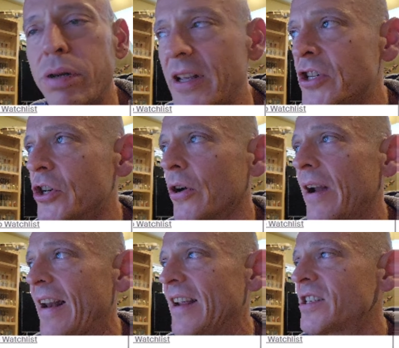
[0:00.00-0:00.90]
Blister,
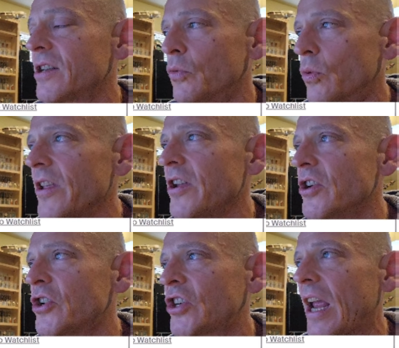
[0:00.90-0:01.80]
and it's in really
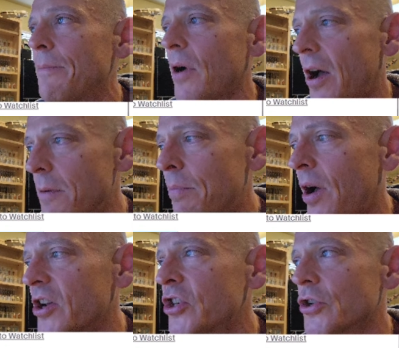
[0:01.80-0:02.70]
good shape,
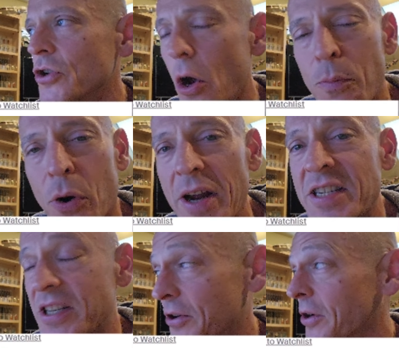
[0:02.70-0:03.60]
unpunched, no price
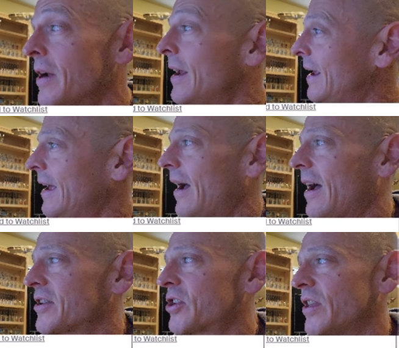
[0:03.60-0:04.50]
sticker.
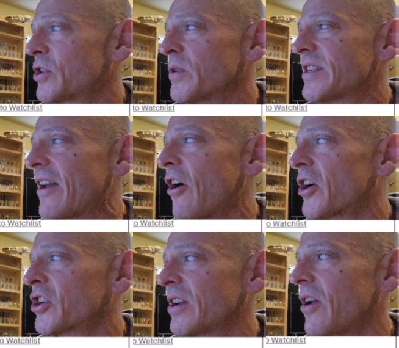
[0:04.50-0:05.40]
Uh, so this one's at
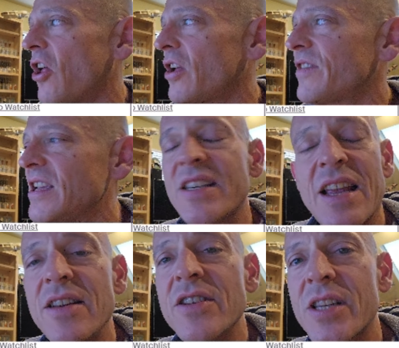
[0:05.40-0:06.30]
auction. All of these
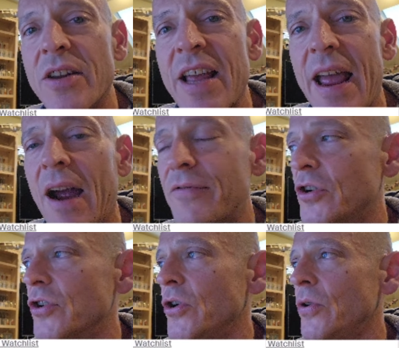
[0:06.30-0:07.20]
in Sunday
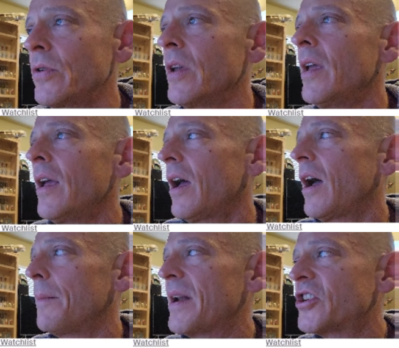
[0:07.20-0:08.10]
afternoon,
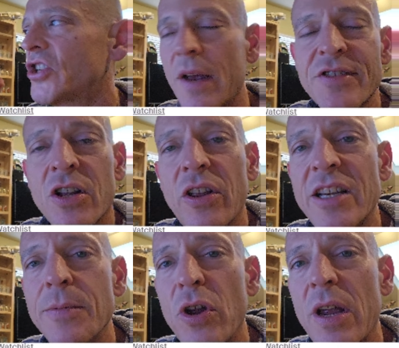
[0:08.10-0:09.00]
uh, but it's Jeff's
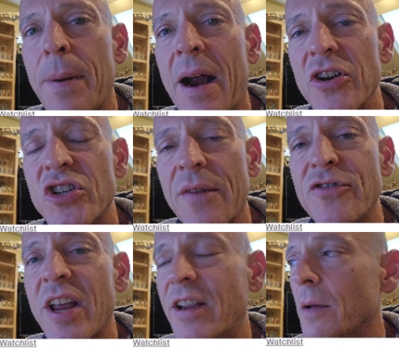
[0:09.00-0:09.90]
Collectible Empire. Jeff
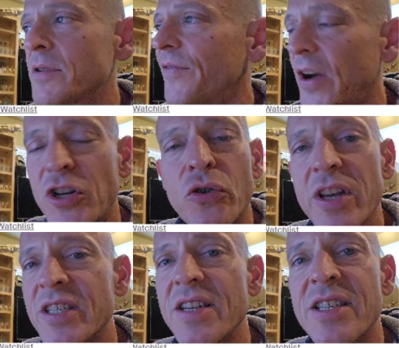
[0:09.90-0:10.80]
Jacobs, very
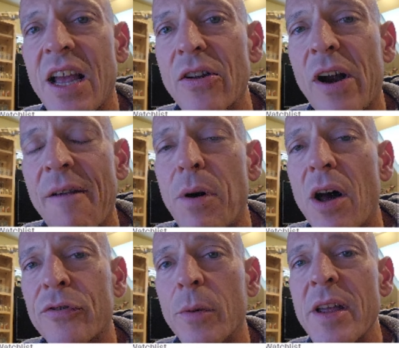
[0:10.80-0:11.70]
trusted seller. I have
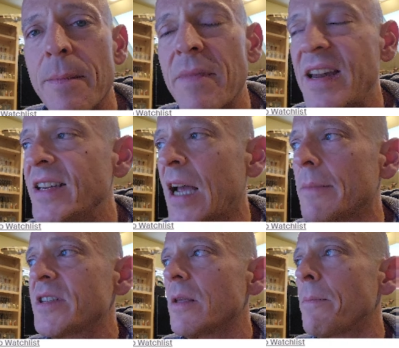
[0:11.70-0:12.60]
bought from him many
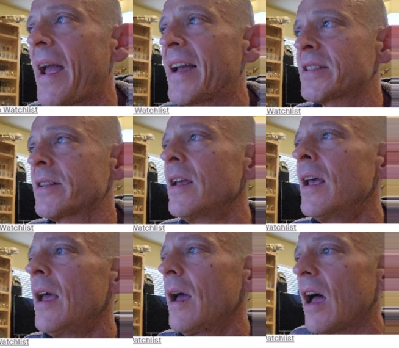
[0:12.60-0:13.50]
times in the past,
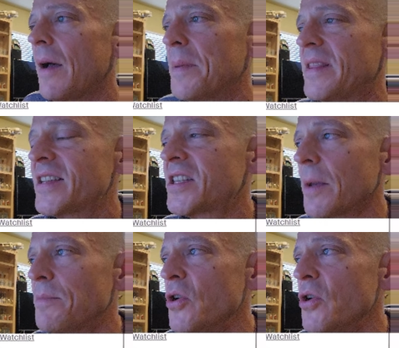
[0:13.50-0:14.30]
uh, but this is a